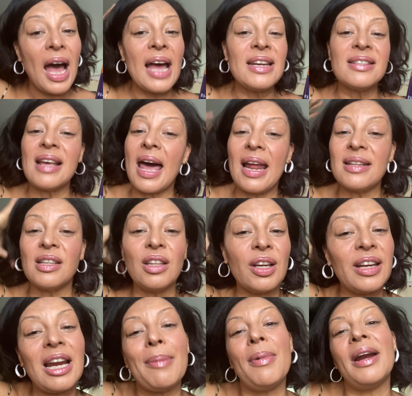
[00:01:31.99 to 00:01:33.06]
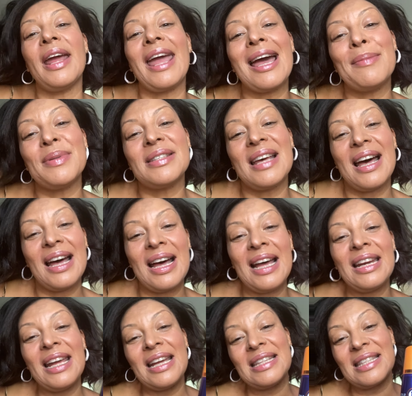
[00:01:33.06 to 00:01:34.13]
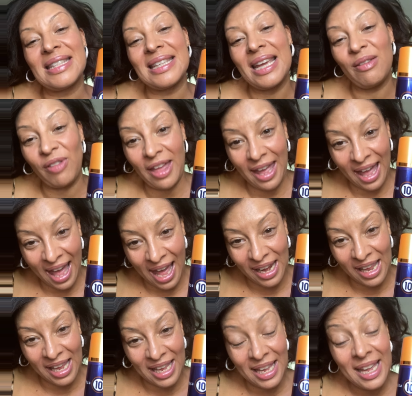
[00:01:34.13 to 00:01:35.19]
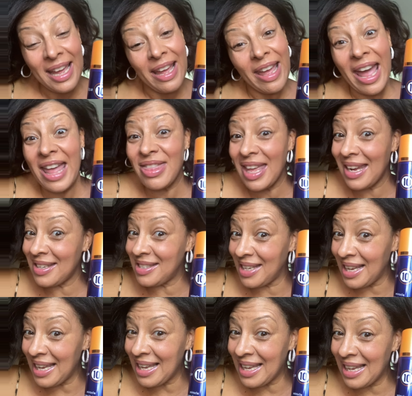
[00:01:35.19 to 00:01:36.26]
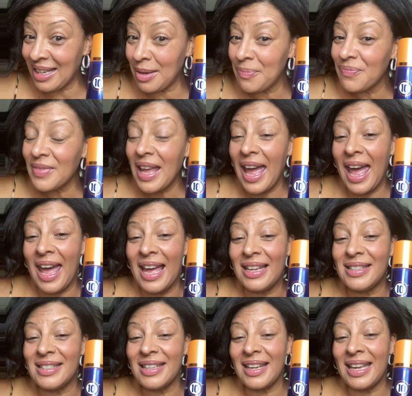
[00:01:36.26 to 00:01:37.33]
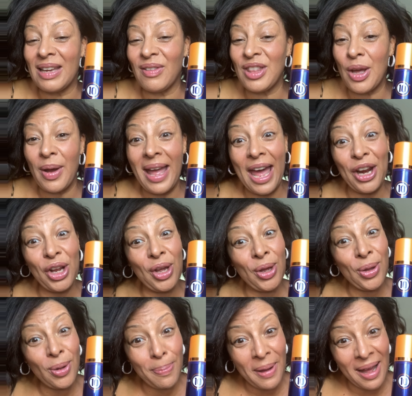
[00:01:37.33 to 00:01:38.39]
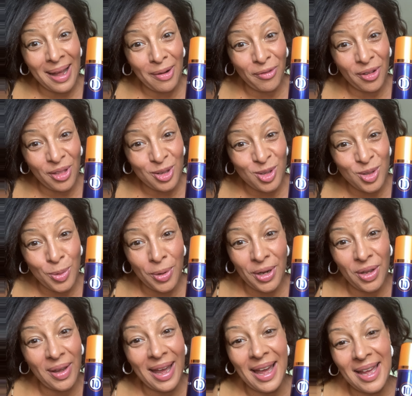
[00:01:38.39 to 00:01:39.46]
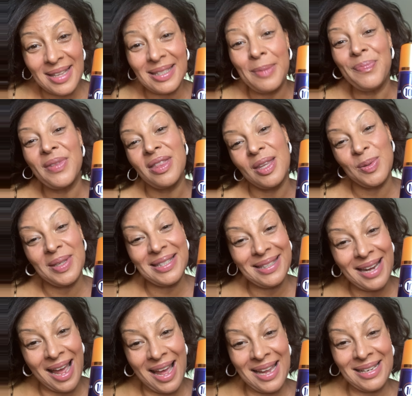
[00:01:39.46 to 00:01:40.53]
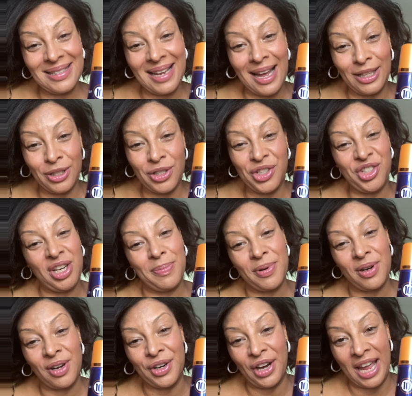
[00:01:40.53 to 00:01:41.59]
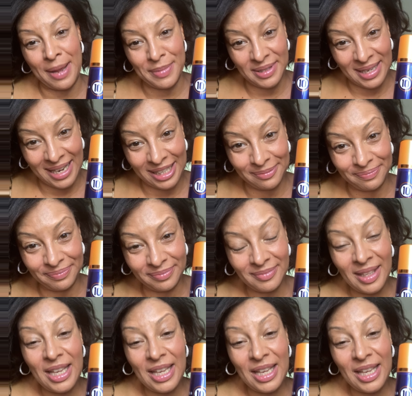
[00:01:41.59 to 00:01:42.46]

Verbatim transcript: I decided to look it up on Amazon and see if they had it and they did and even though I had a coupon for the store you guys this was $9 cheaper on Amazon.